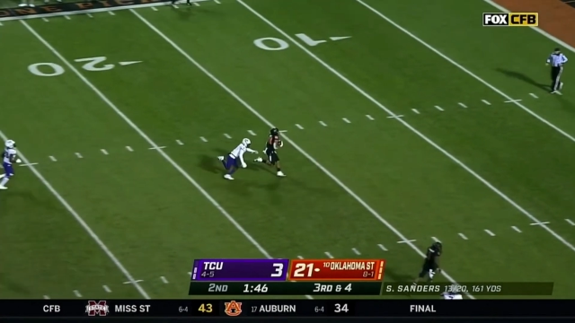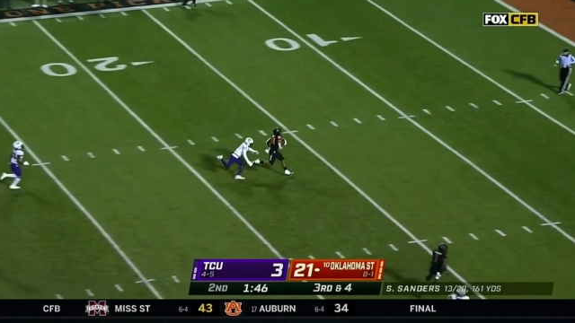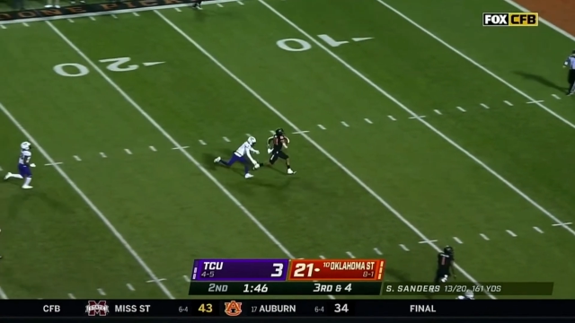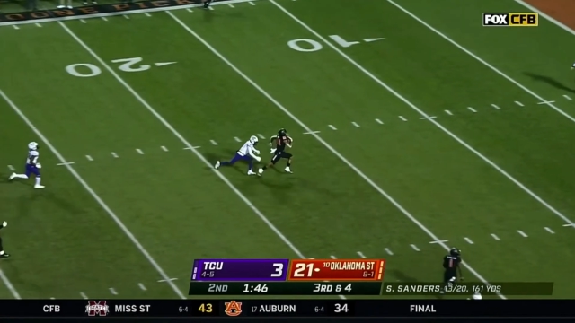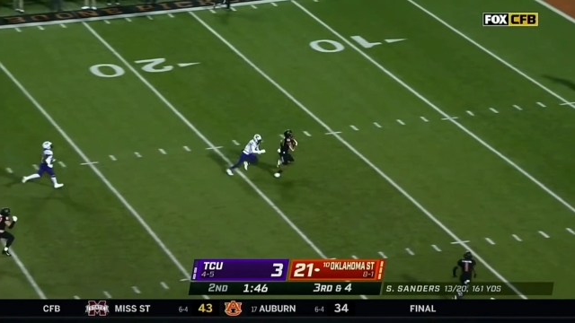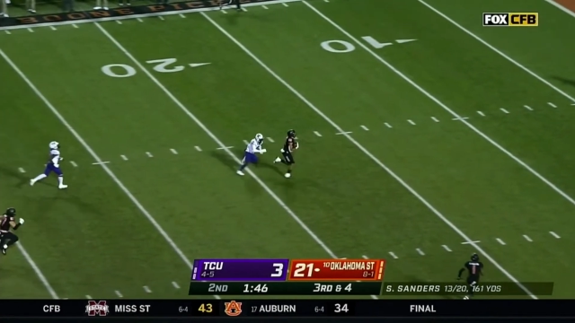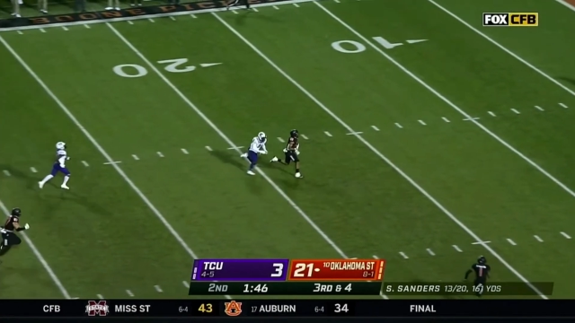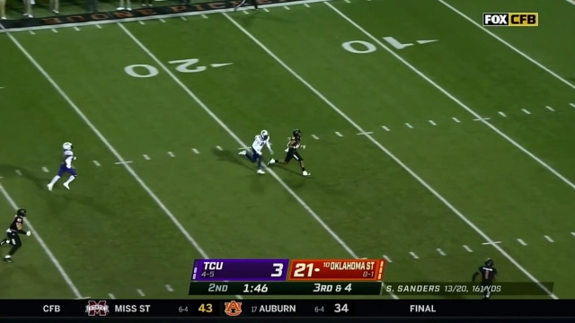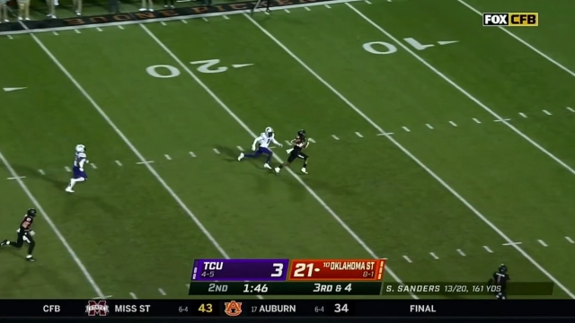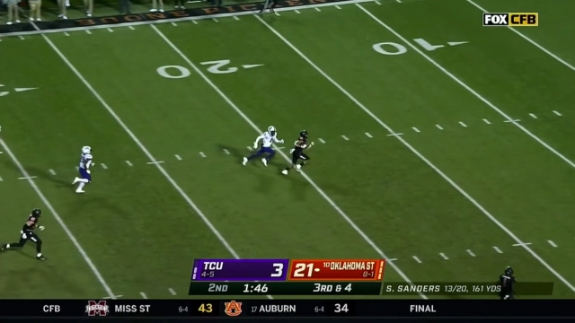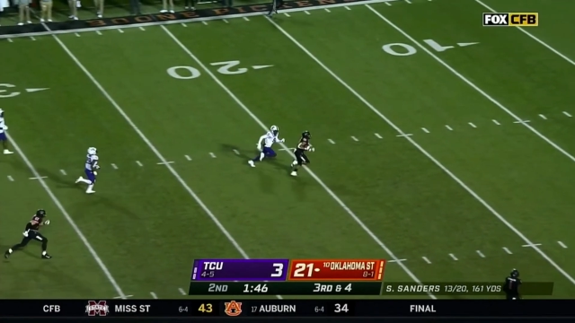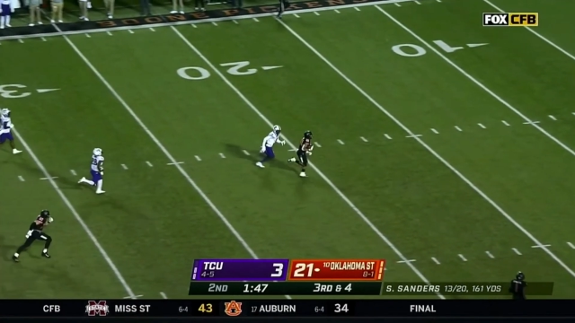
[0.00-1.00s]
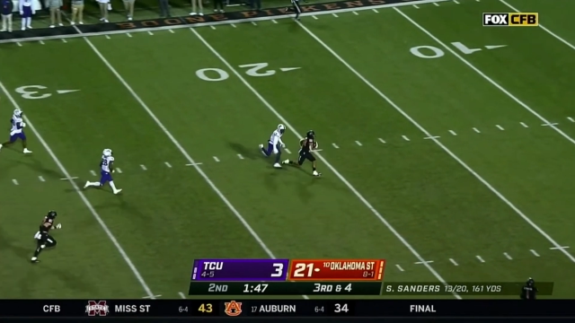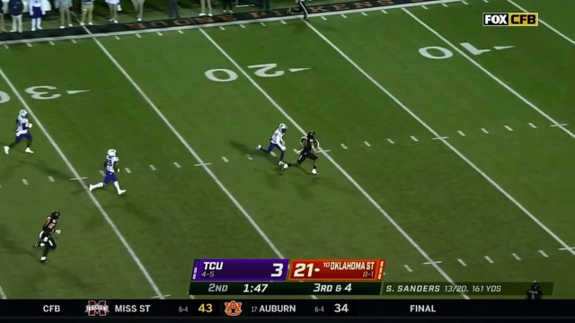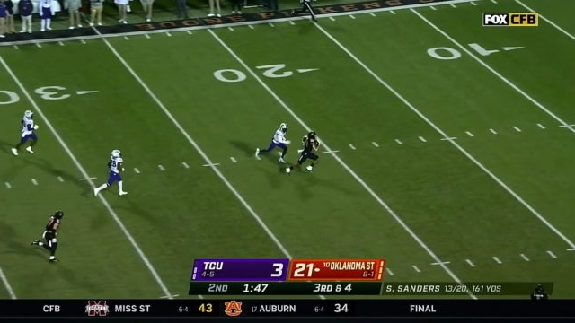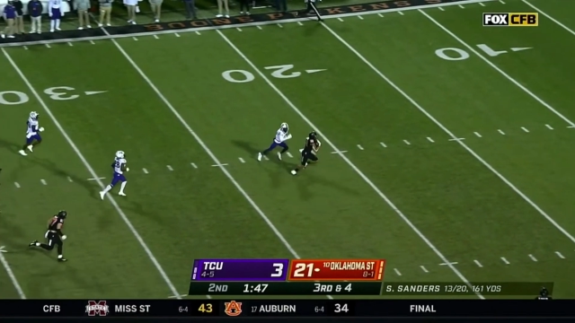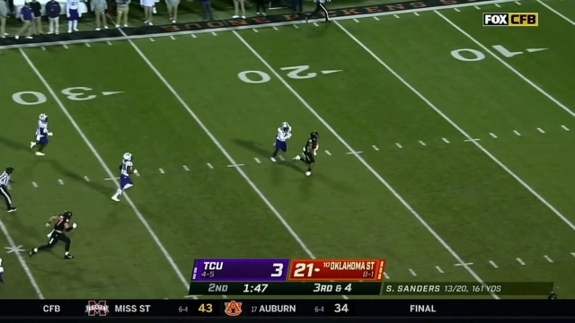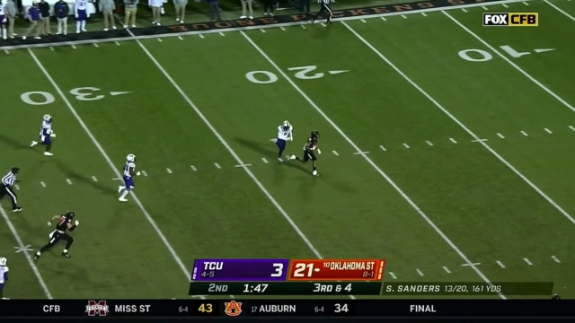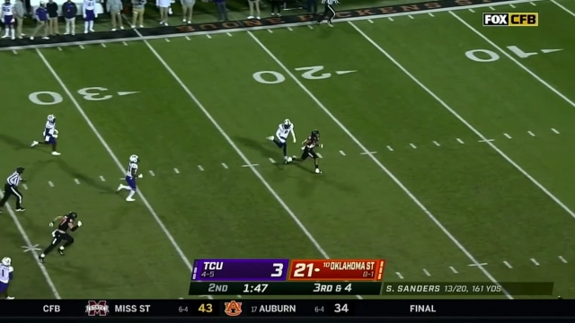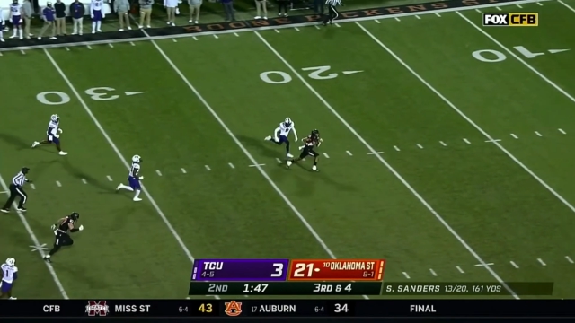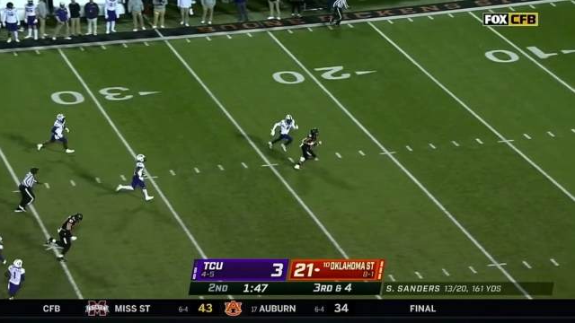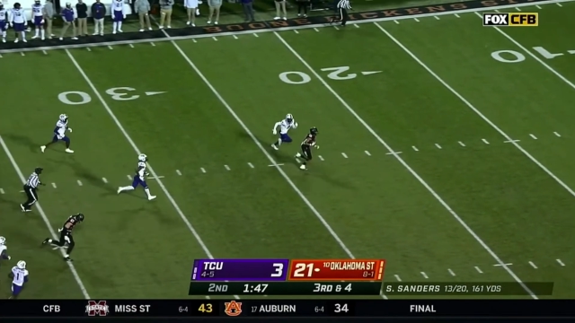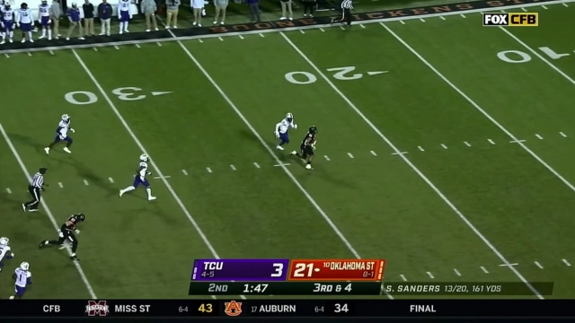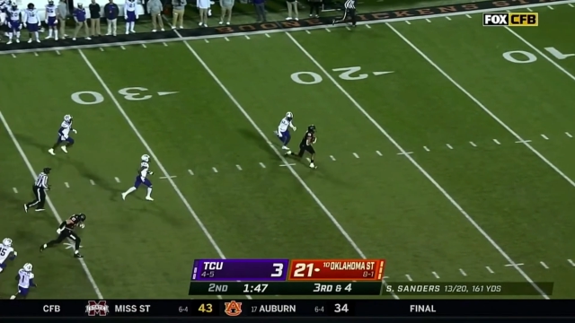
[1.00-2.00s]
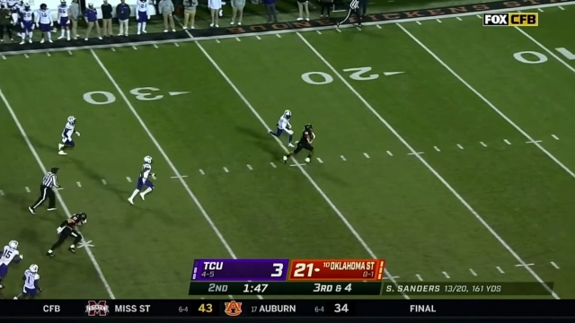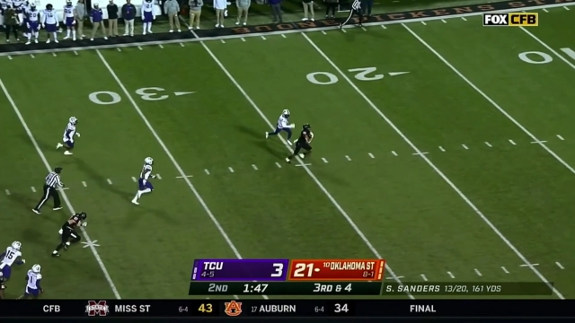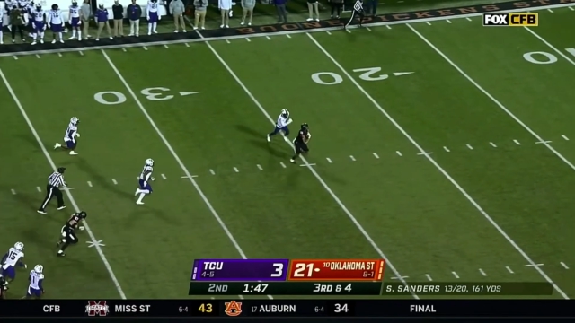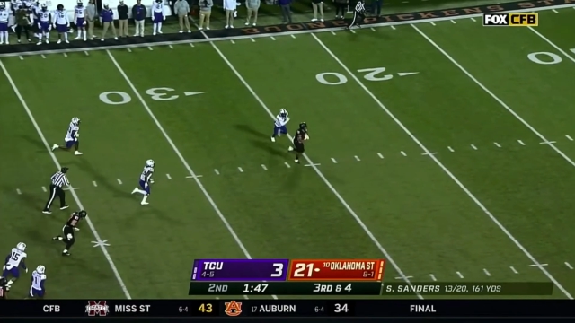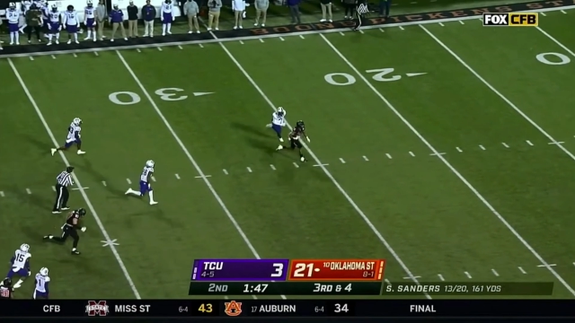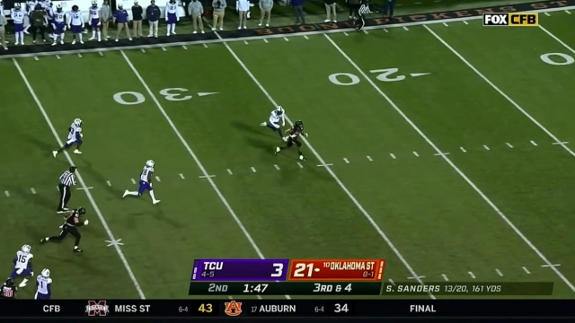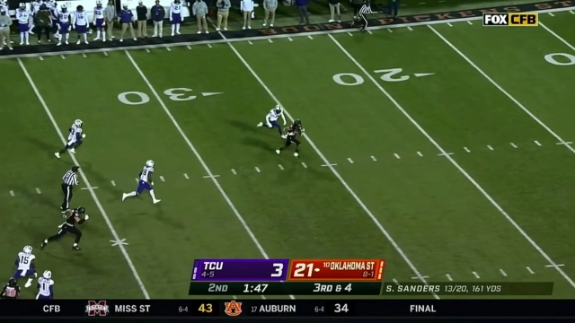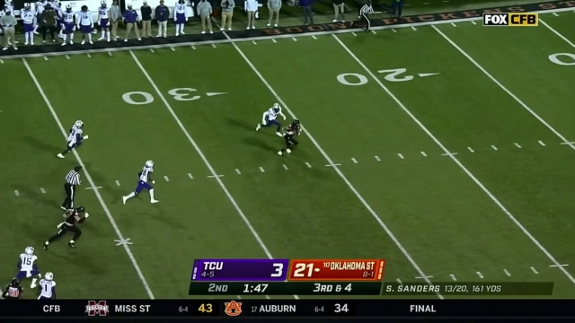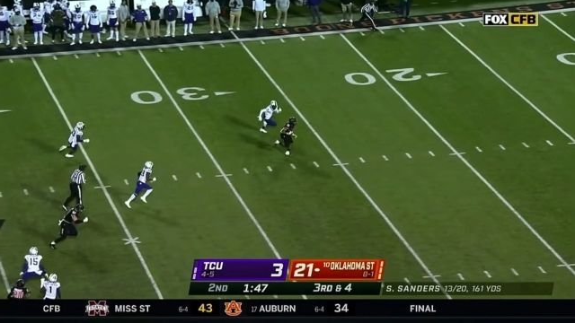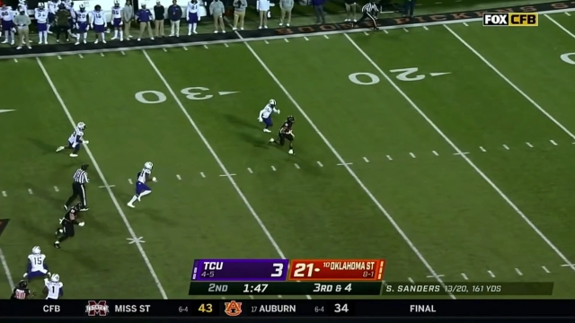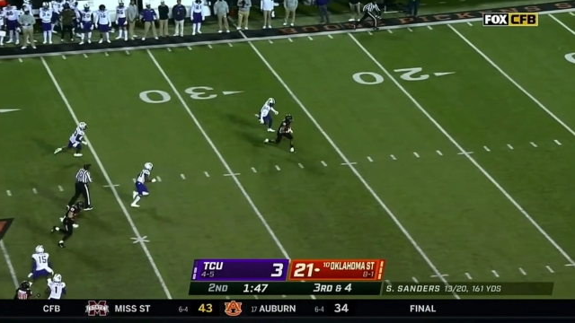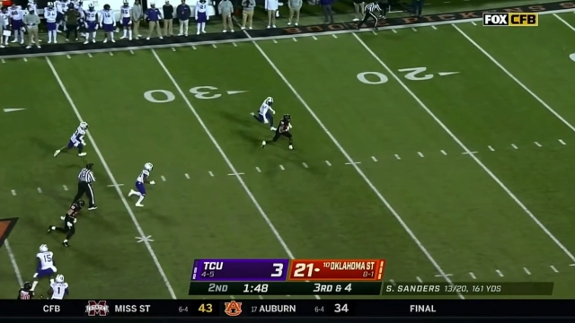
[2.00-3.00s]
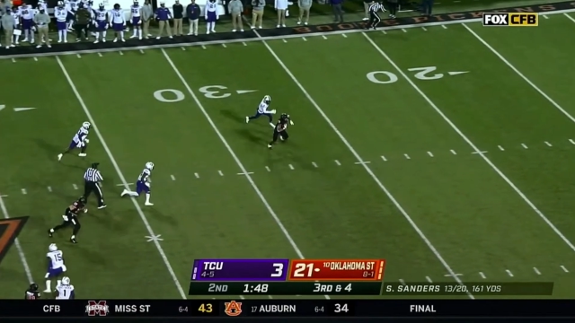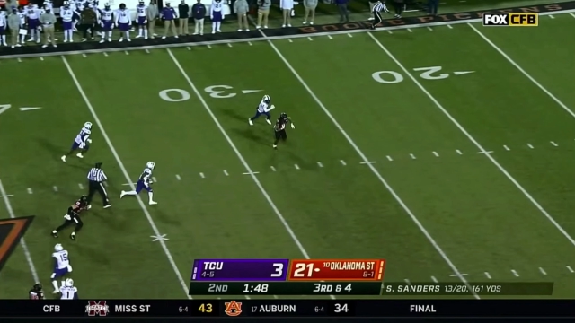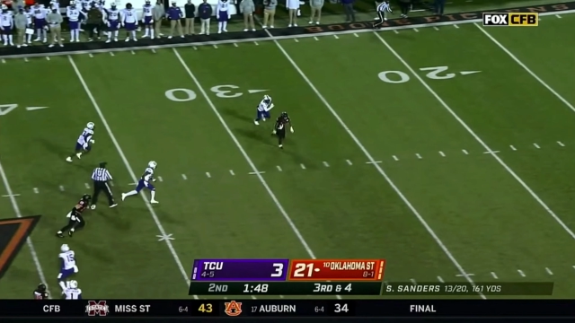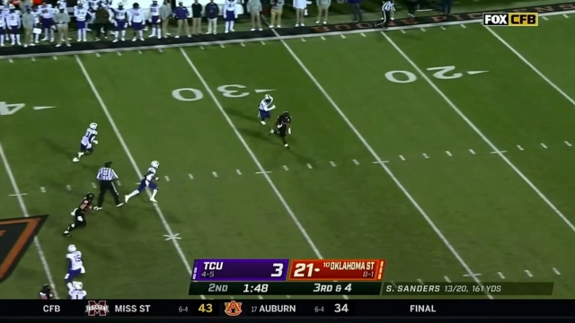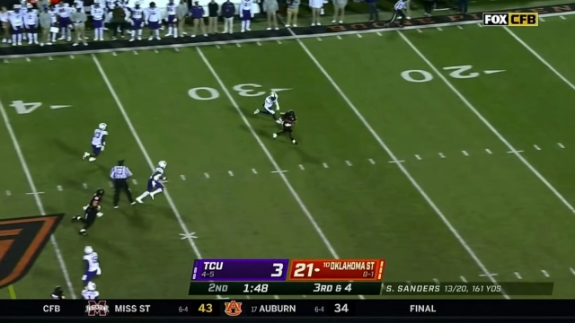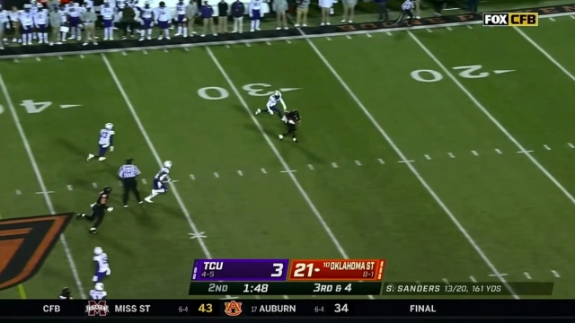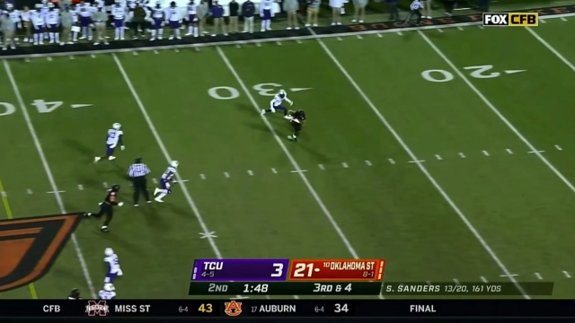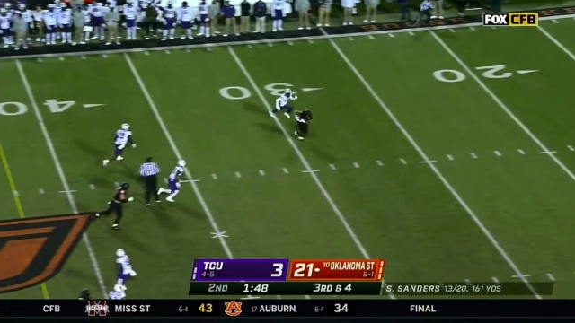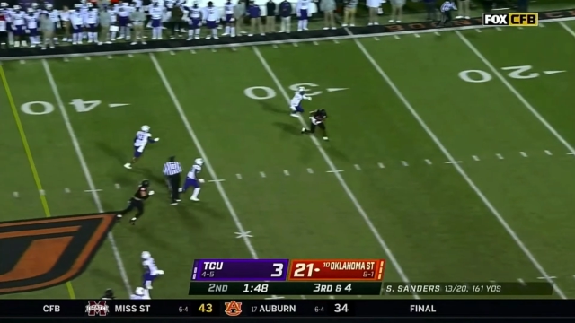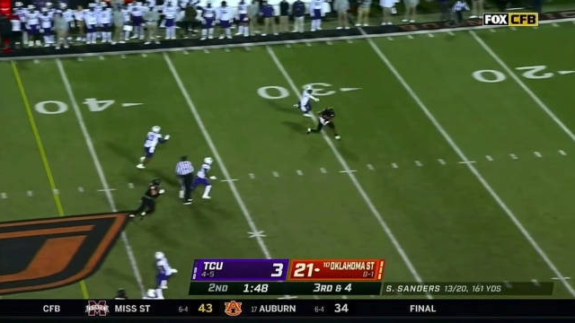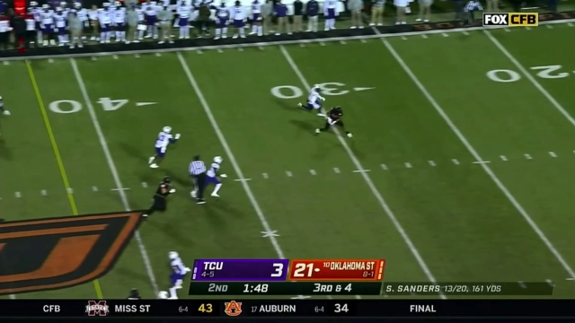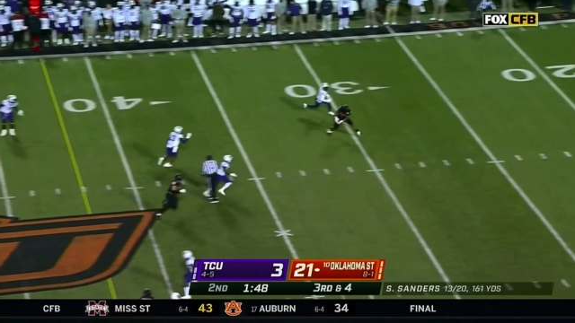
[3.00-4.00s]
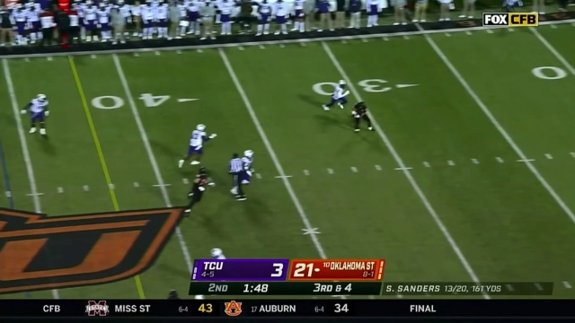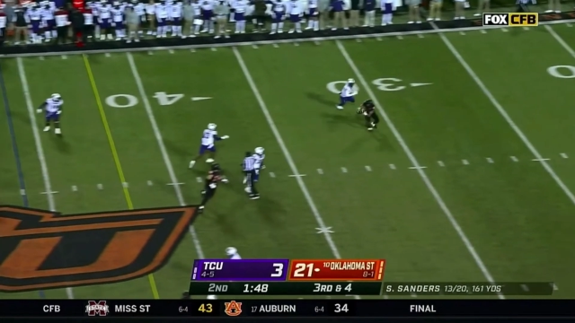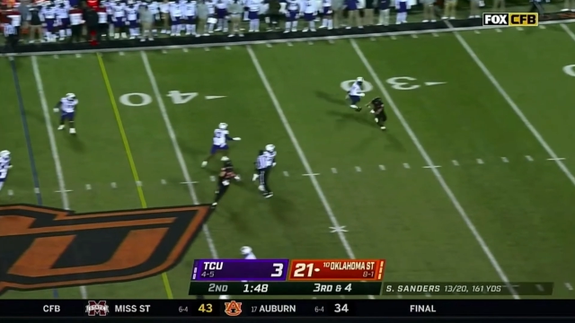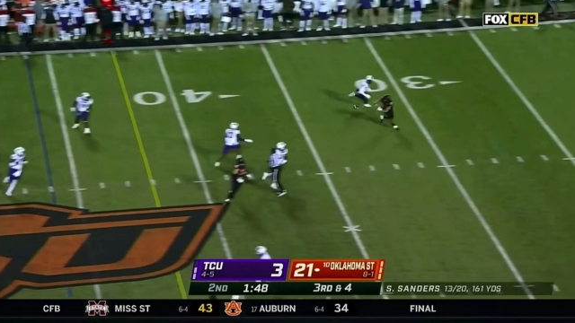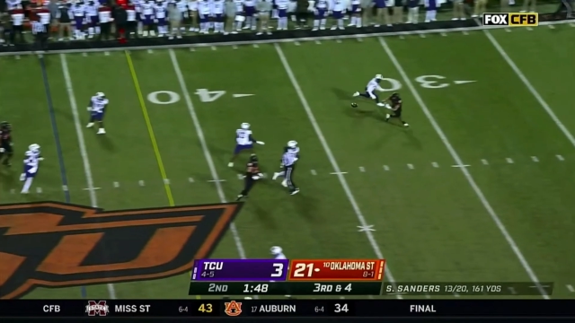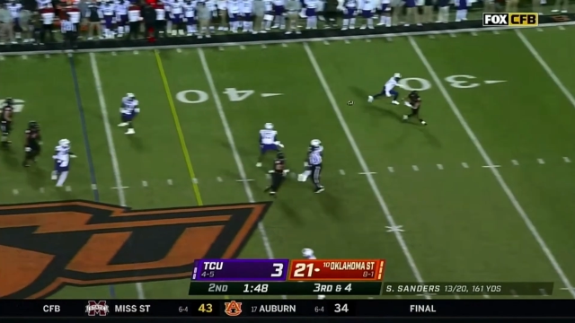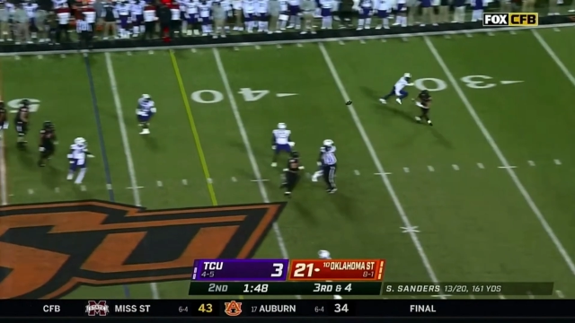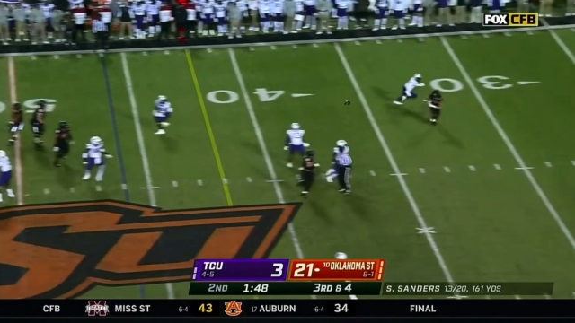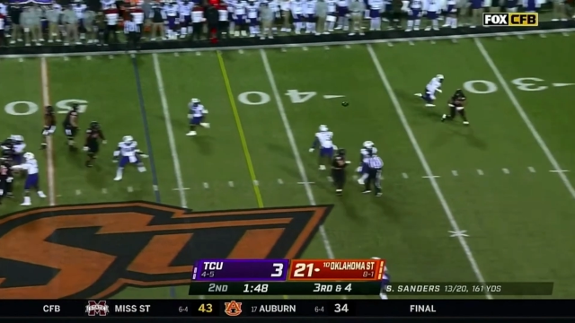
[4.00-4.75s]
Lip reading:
[unreadable: no face in view]